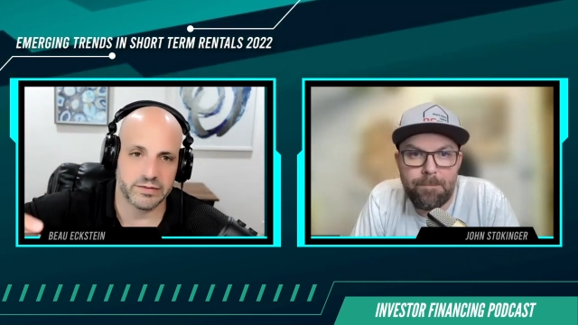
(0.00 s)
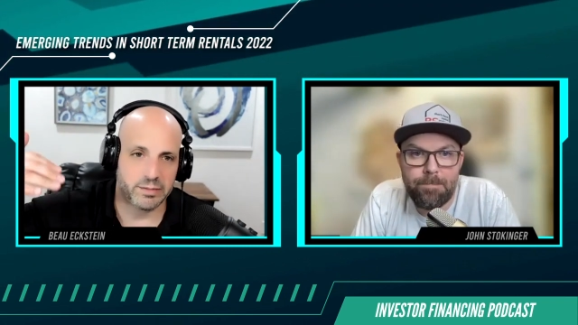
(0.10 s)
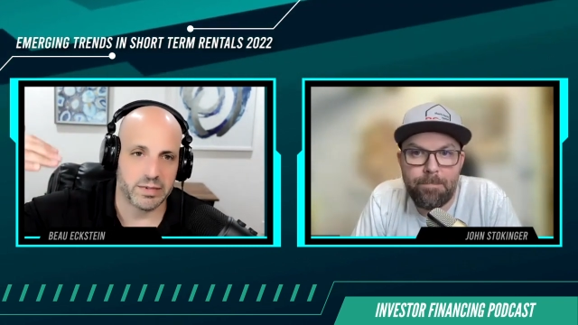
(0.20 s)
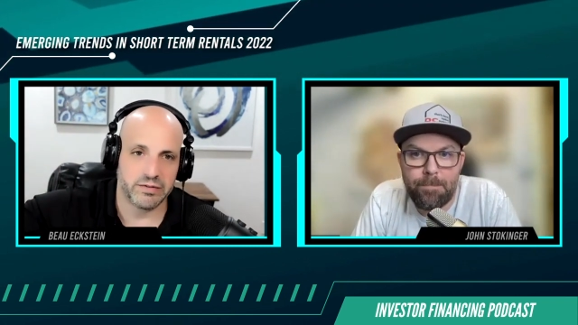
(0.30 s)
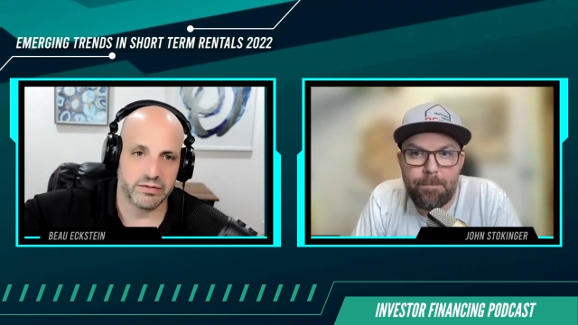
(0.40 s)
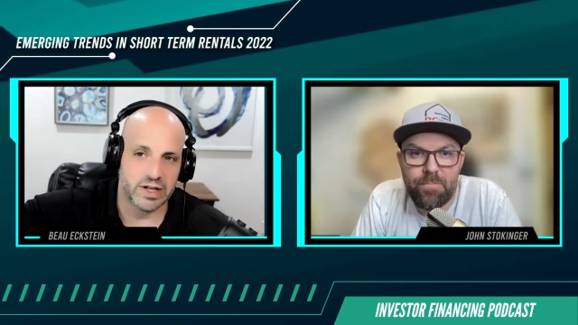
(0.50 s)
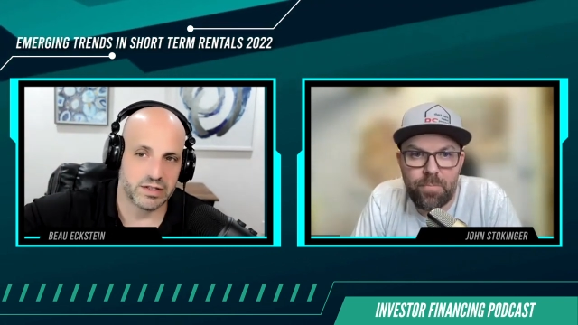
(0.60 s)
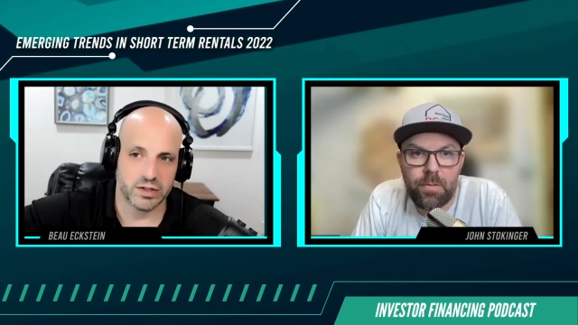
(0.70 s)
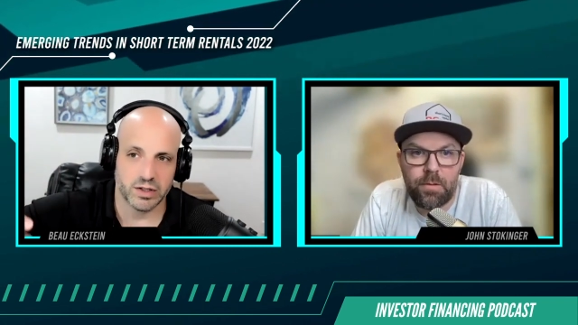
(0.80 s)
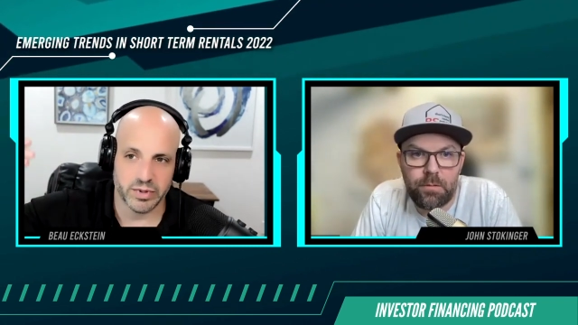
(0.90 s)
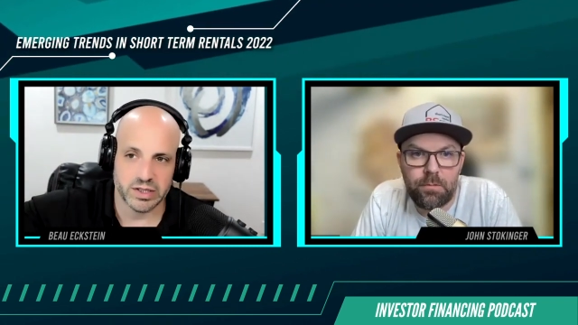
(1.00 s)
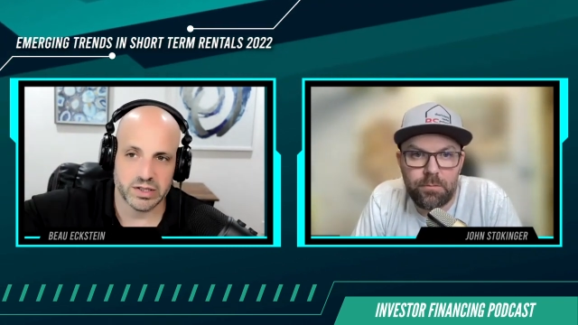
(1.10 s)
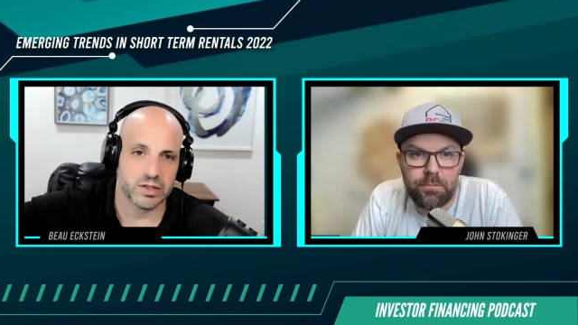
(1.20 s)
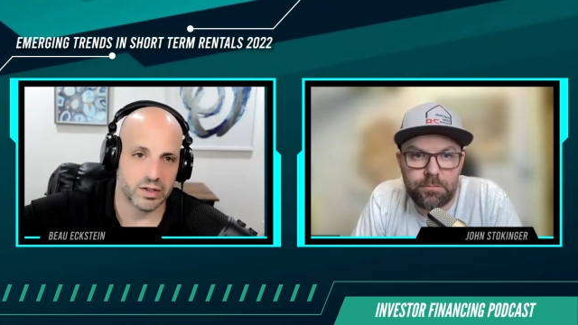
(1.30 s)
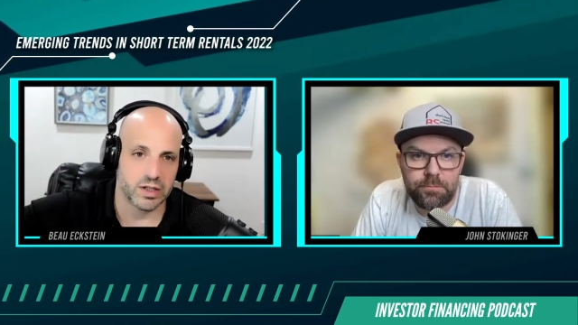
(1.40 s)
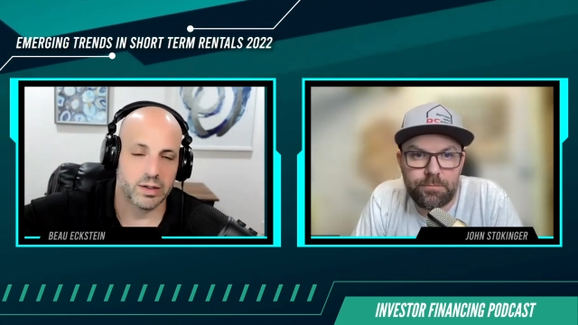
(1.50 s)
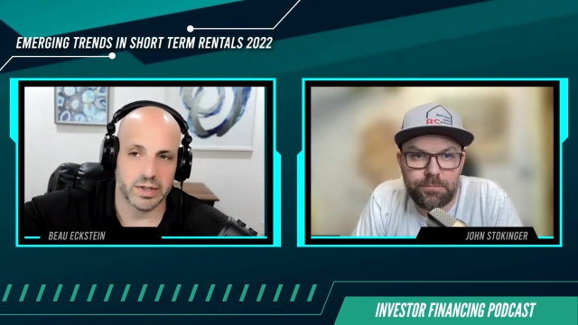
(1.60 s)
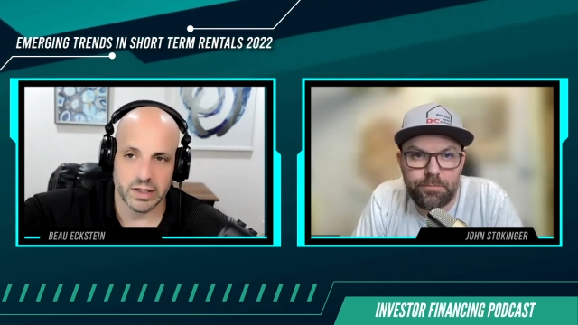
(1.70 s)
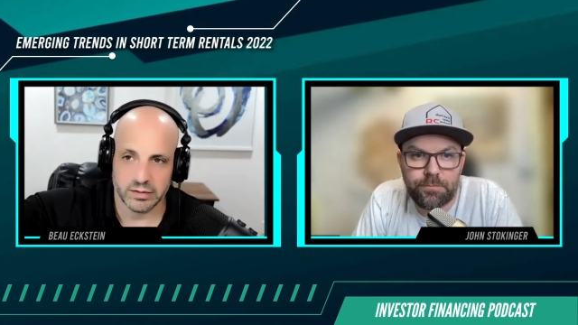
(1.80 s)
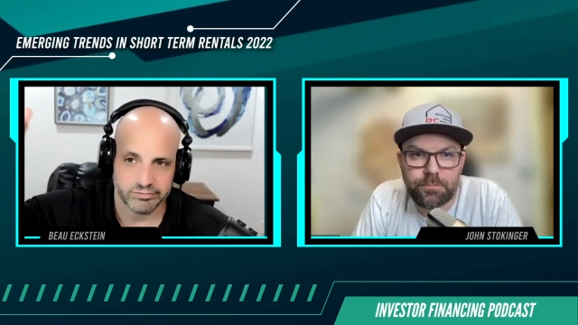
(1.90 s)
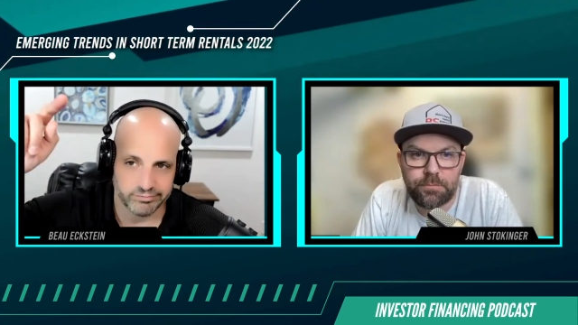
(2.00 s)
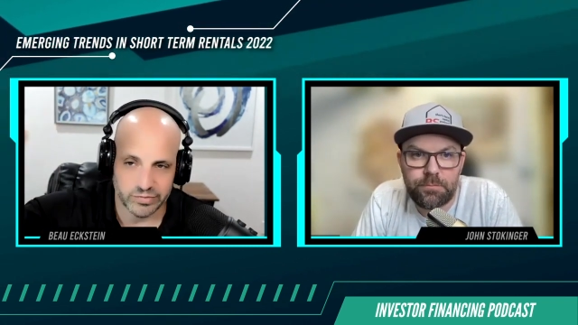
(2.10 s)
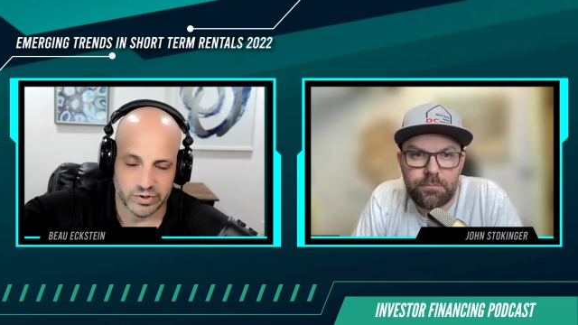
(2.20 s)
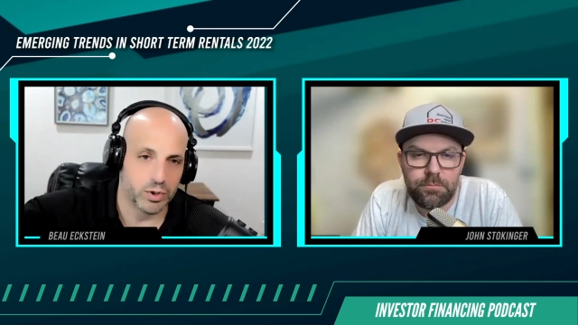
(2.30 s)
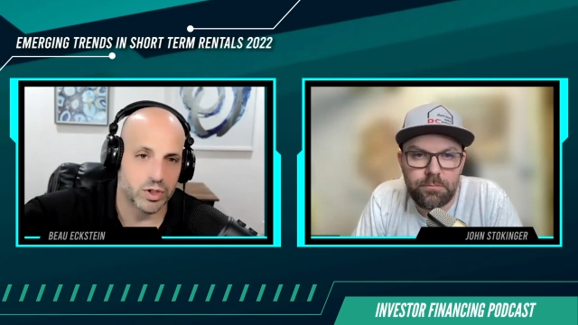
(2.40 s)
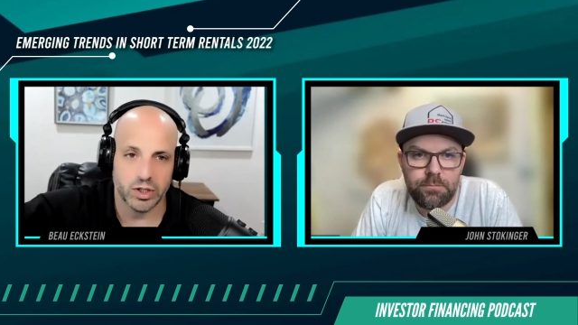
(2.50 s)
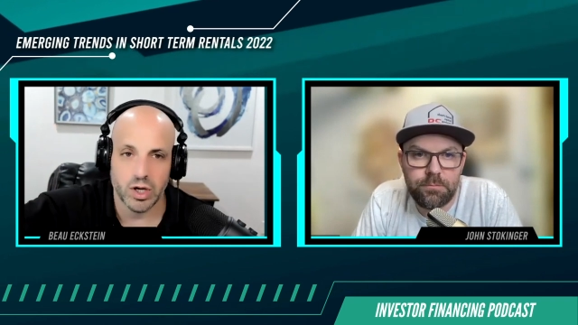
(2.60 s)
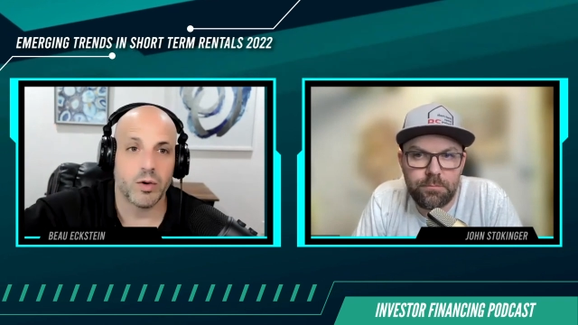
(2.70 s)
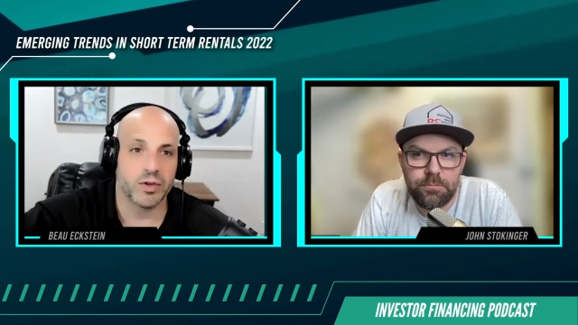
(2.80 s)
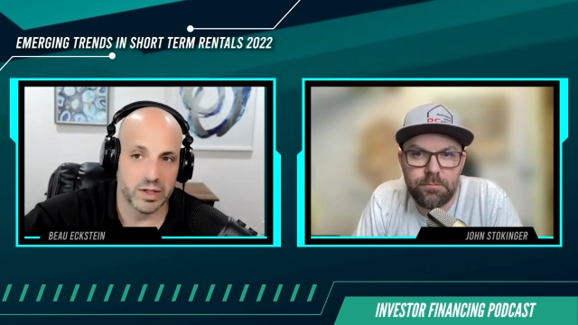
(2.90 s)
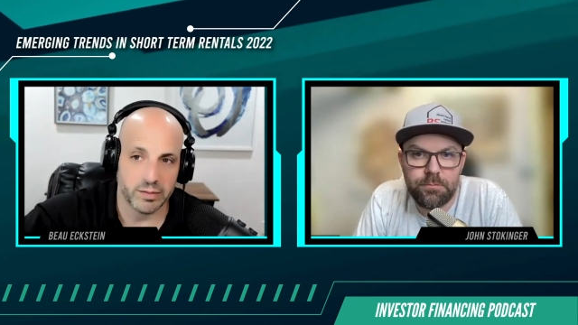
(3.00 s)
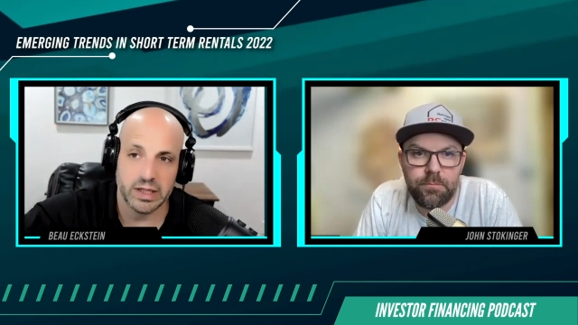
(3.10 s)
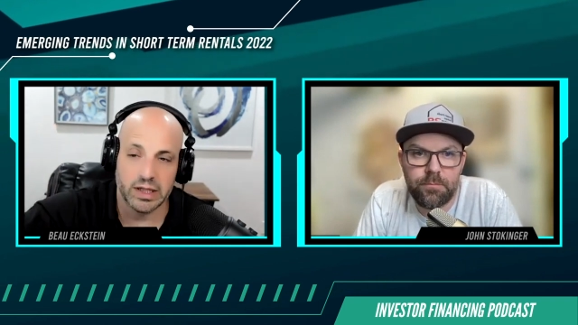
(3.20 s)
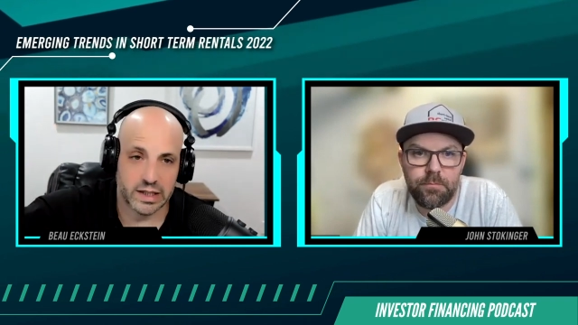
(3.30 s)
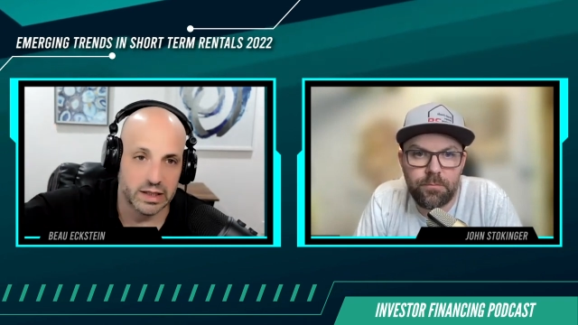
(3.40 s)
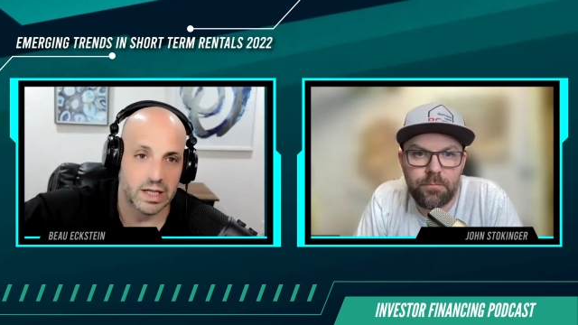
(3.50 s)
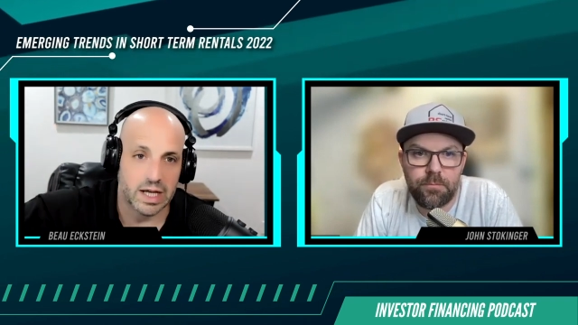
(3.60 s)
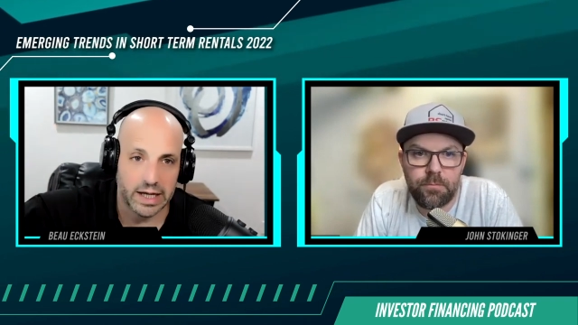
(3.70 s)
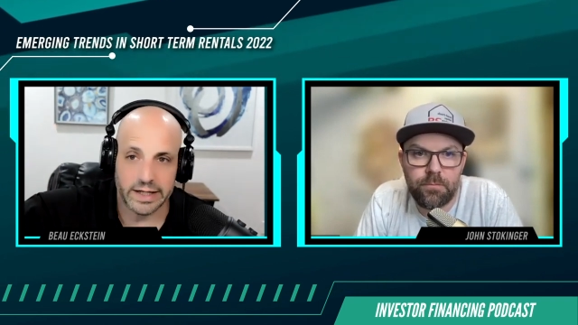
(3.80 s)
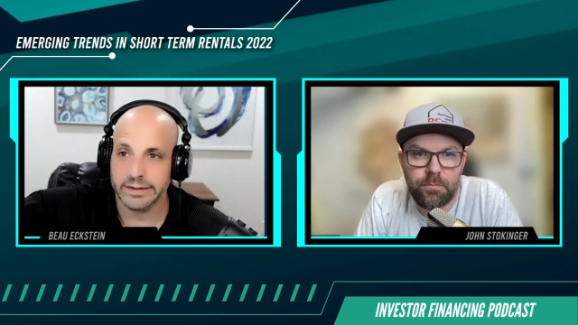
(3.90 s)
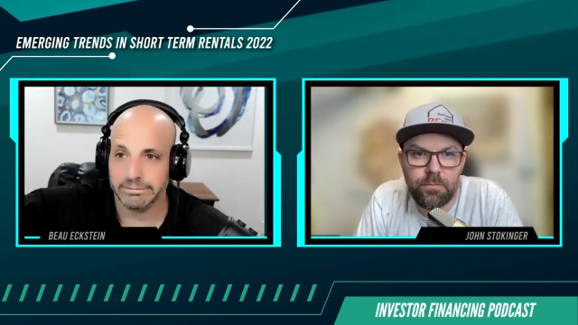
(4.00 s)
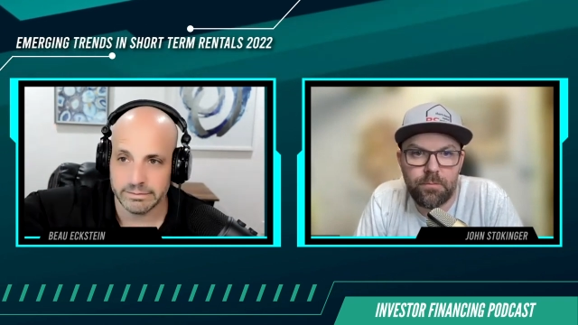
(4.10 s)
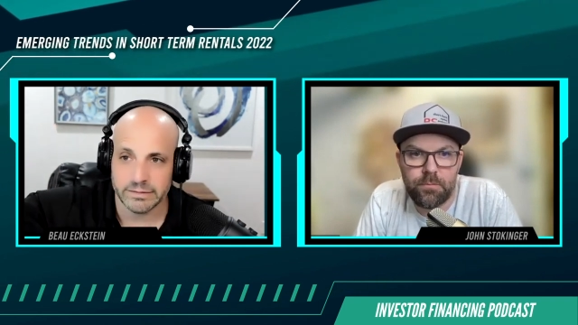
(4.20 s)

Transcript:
Speaker 1: If I'm an investor or business owner, I'm going to book a call with him, and then I,